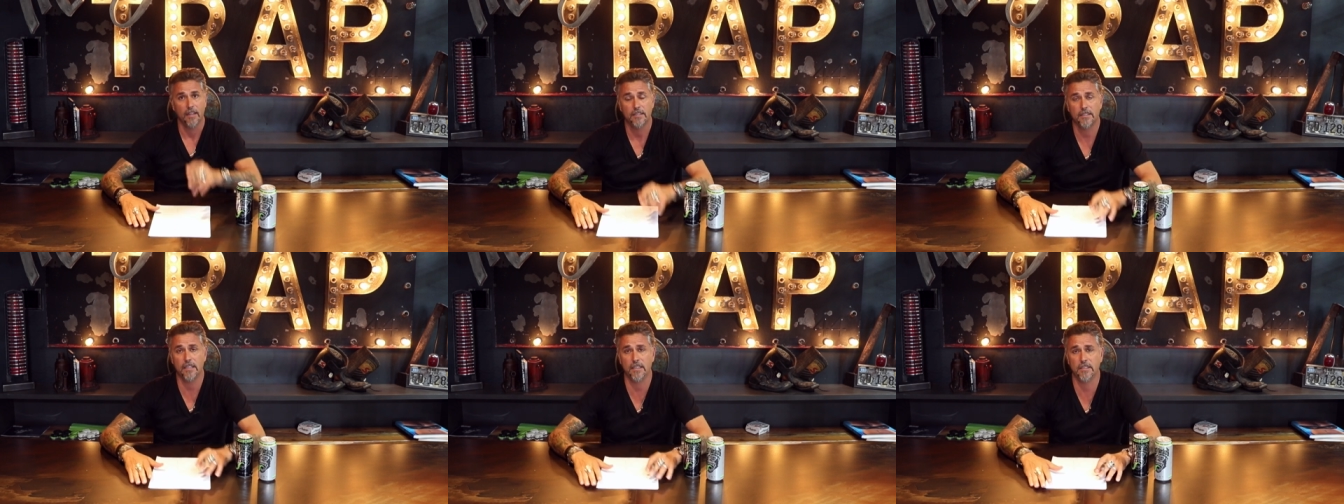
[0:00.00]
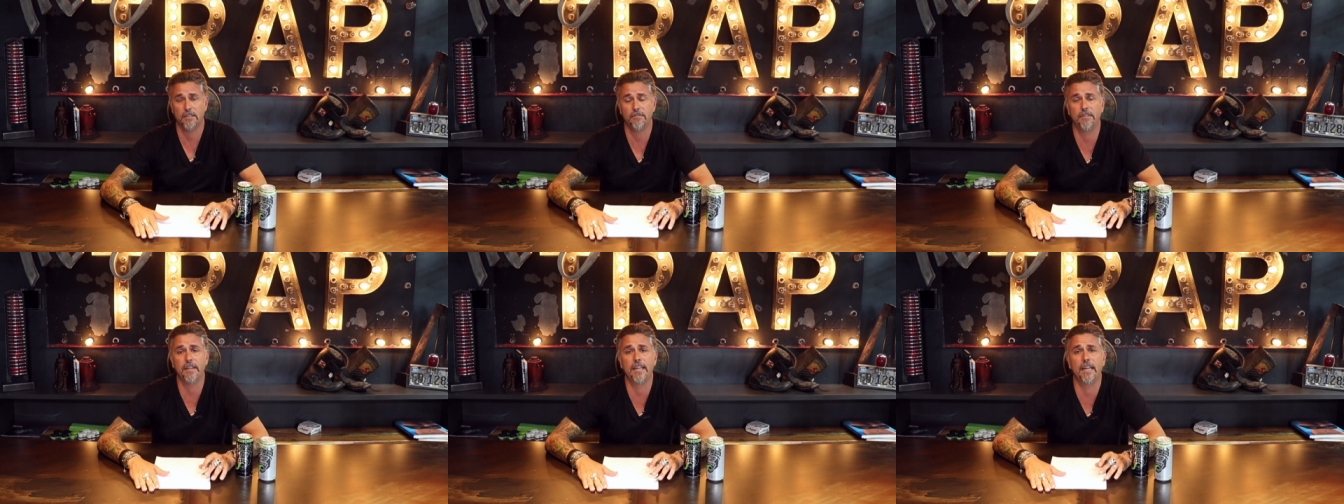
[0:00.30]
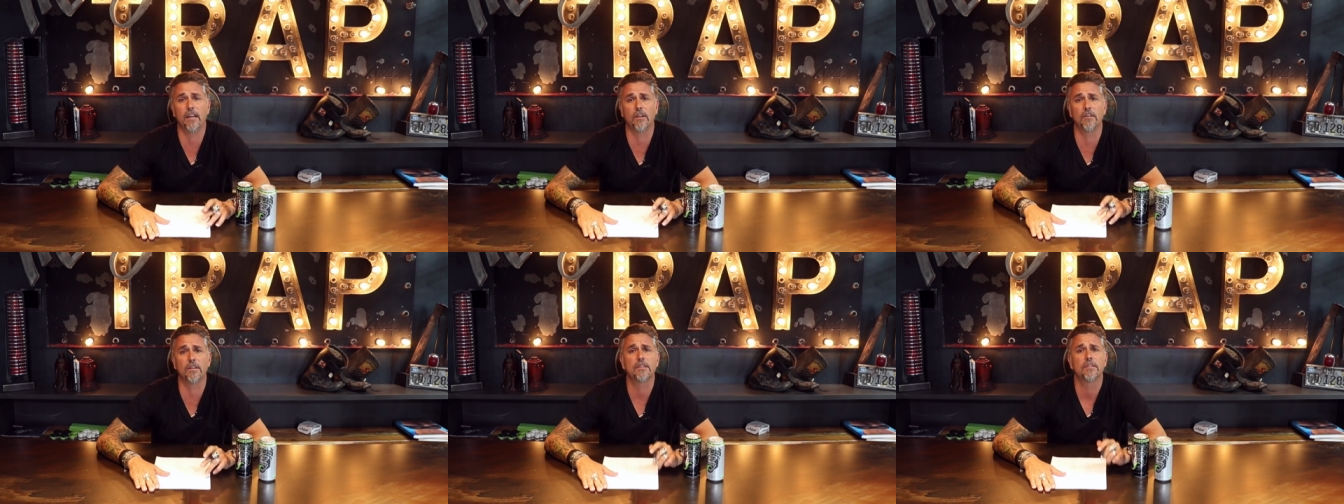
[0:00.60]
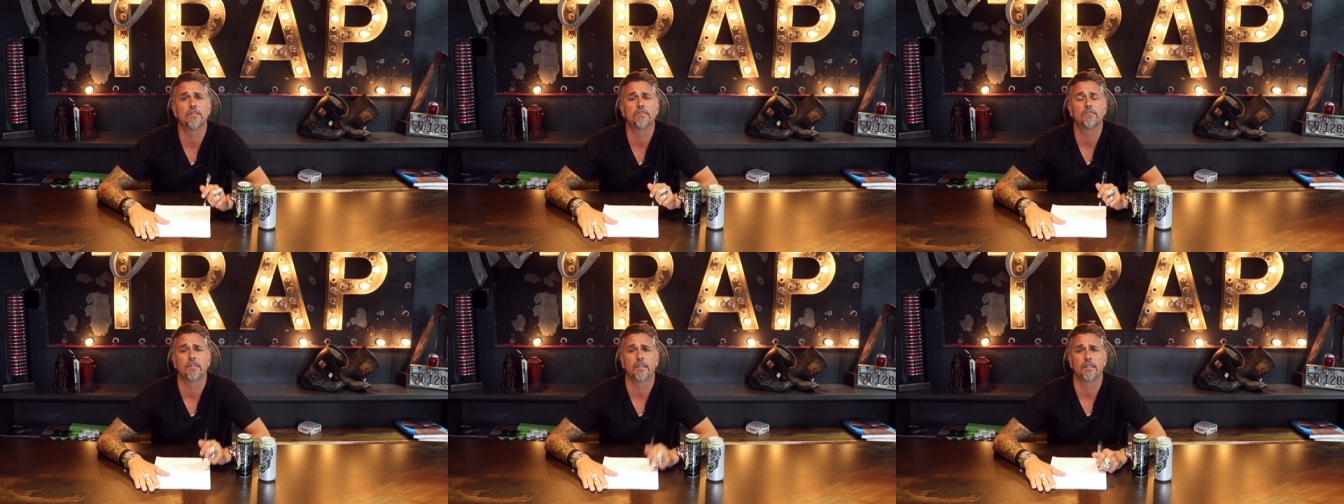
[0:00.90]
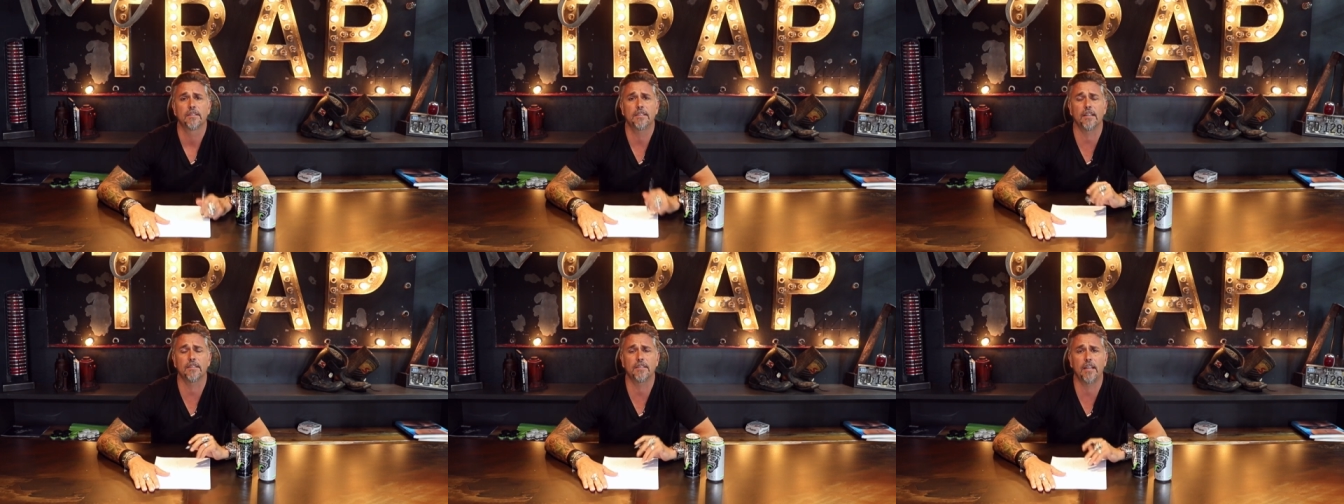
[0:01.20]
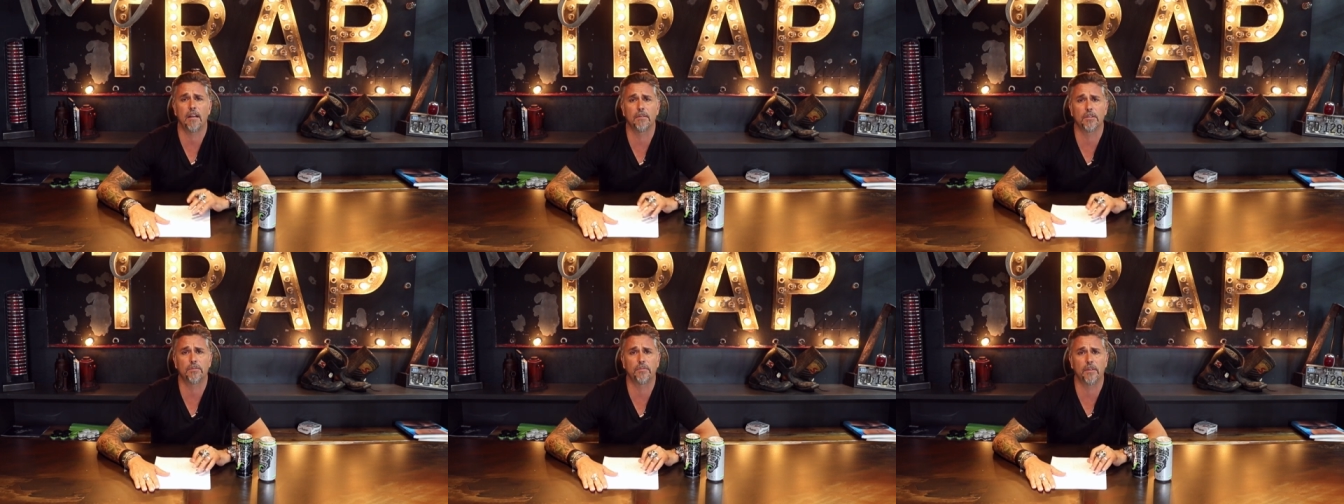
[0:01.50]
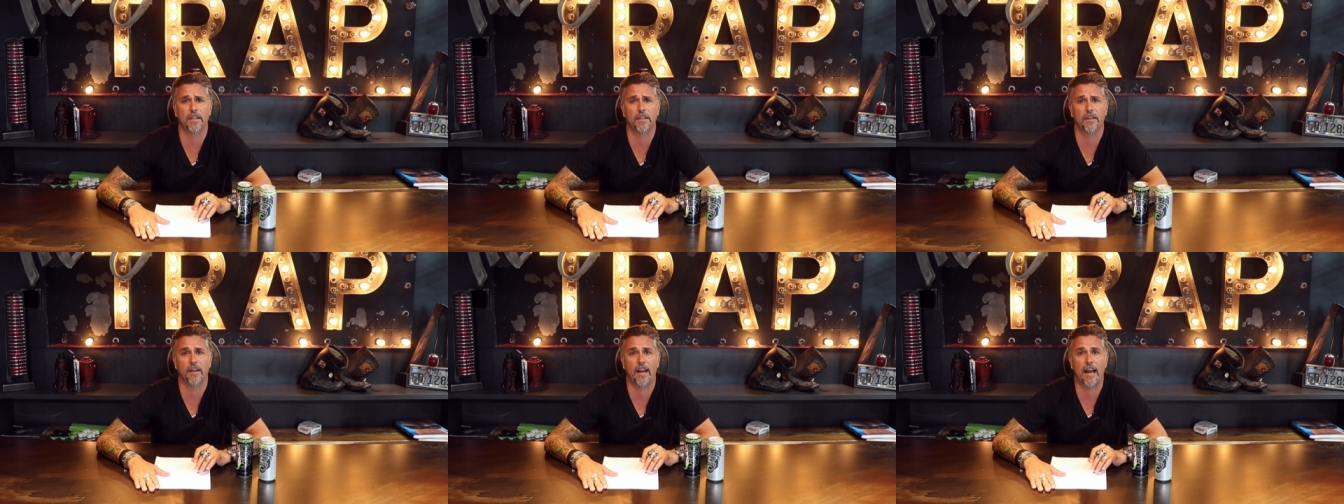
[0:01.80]
Send us a video and tell us how much
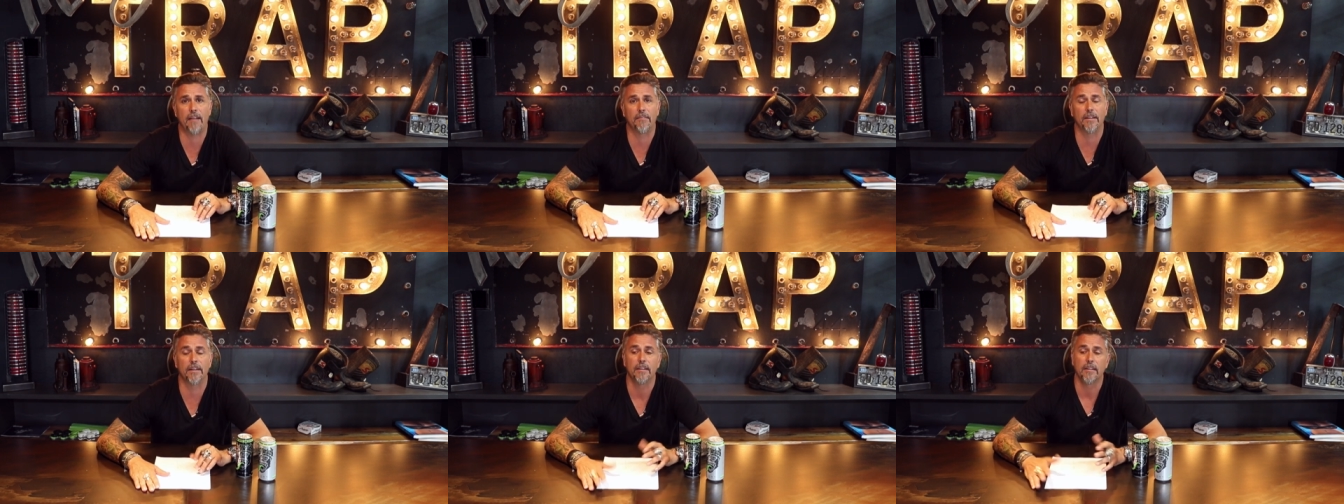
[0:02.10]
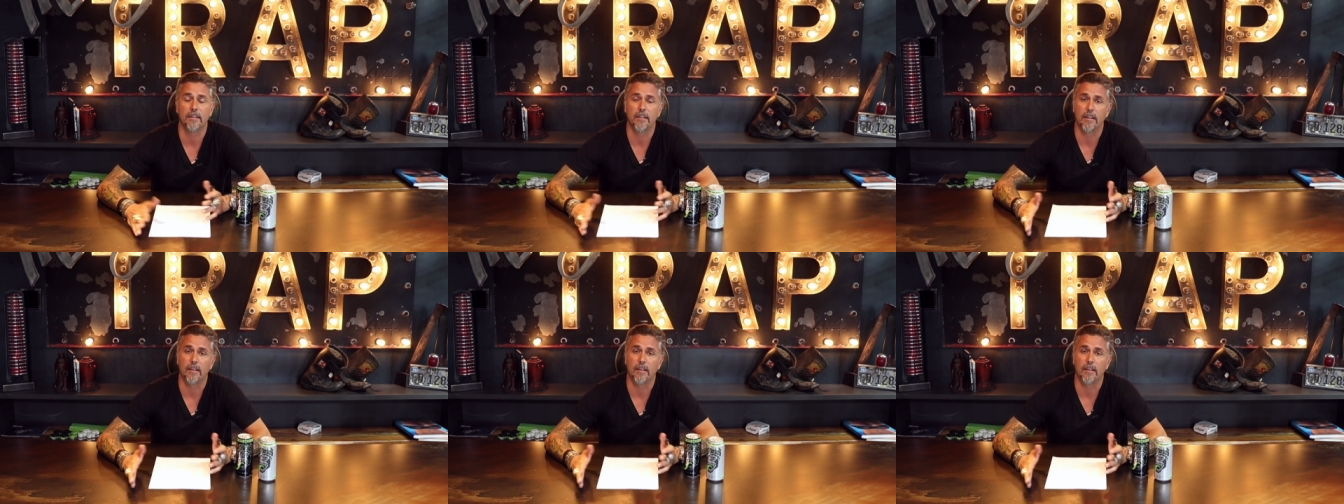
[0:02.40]
fun you're having.